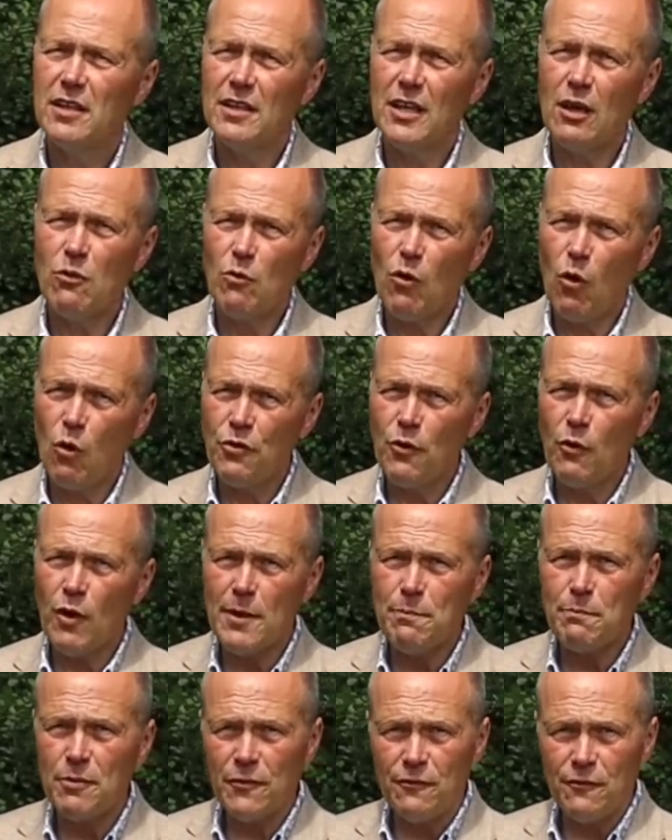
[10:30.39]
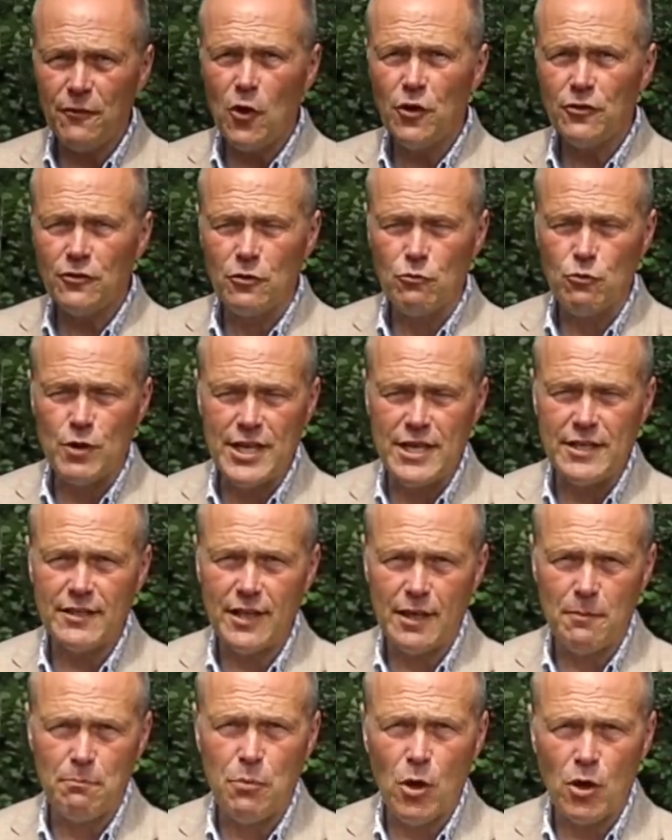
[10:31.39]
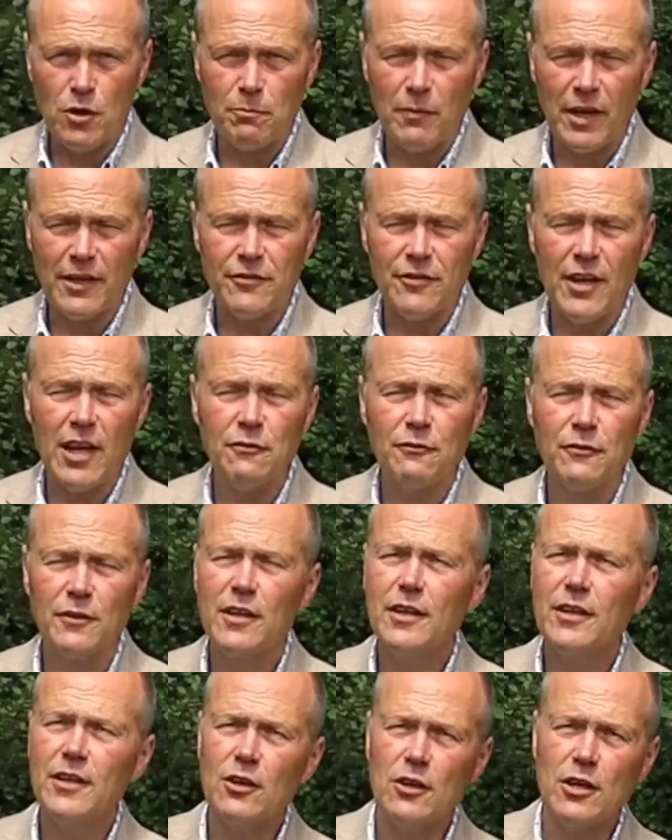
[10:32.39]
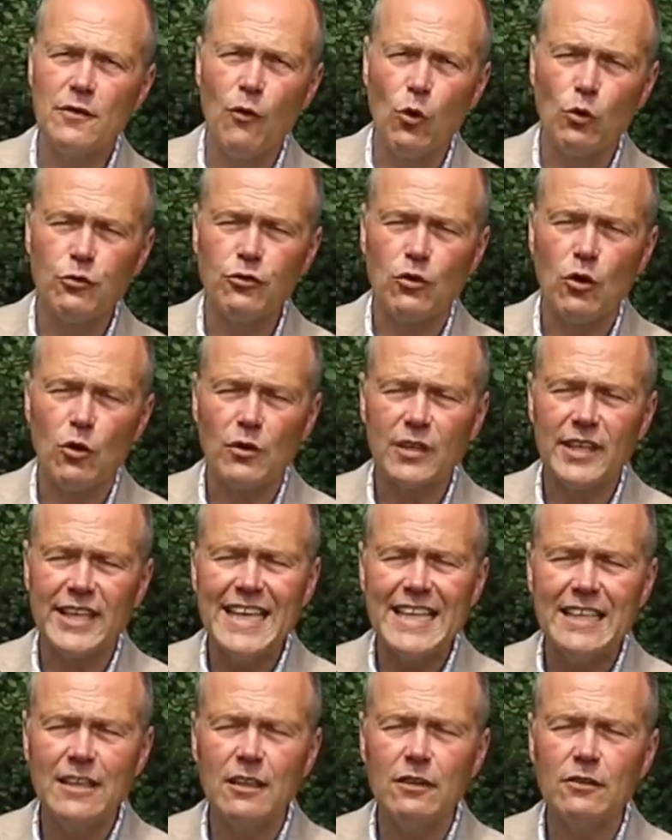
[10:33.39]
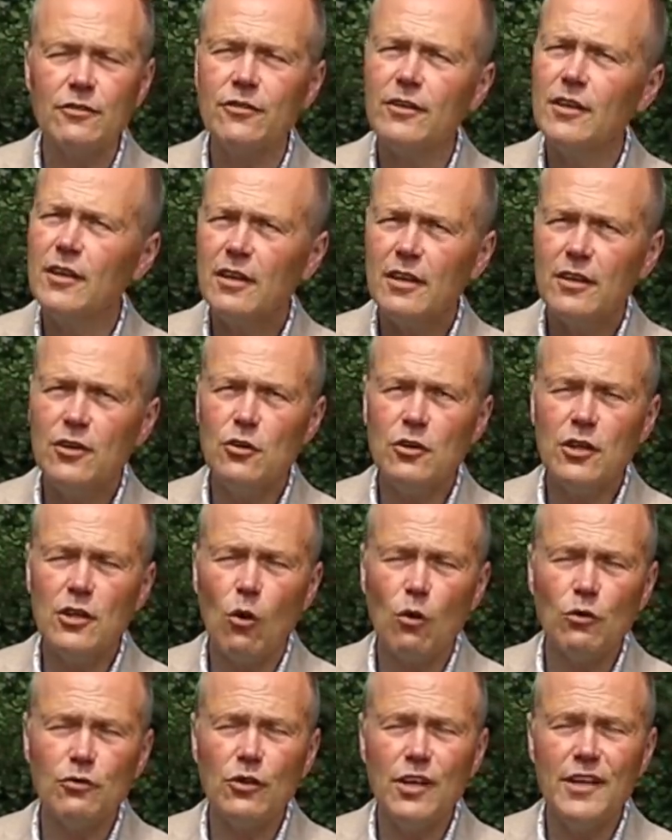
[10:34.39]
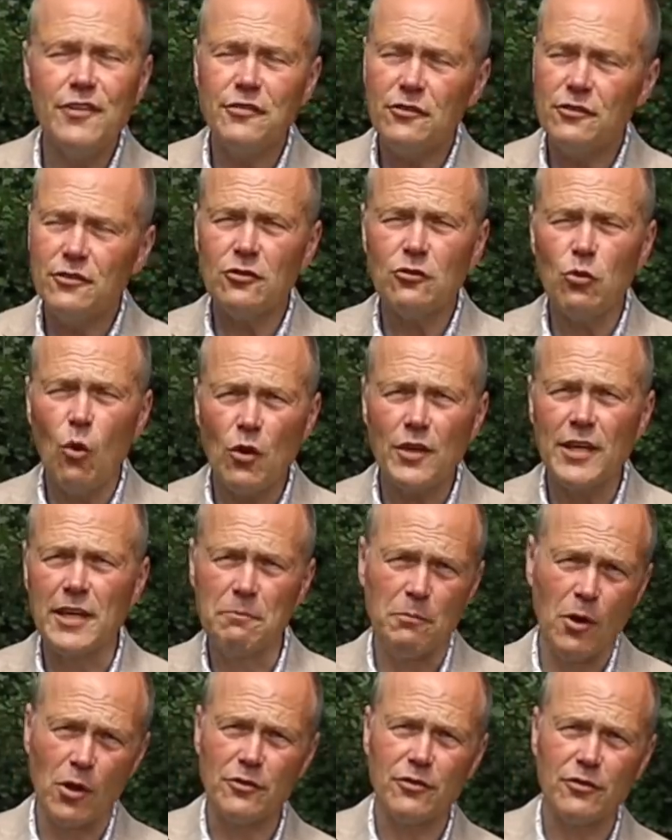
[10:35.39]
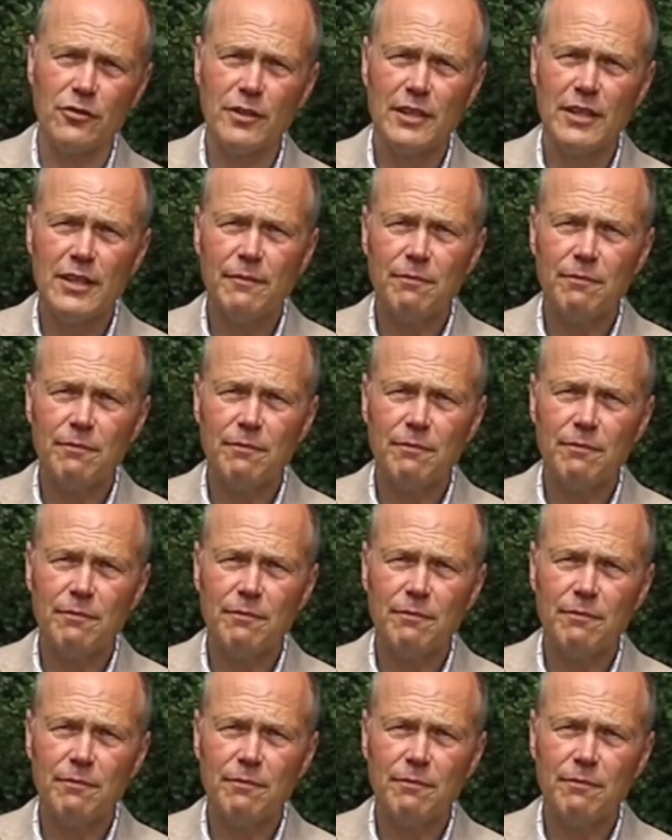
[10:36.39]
Now, although I prefer to read a book myself, you know, you've also got Kindles, you can also listen to talking books.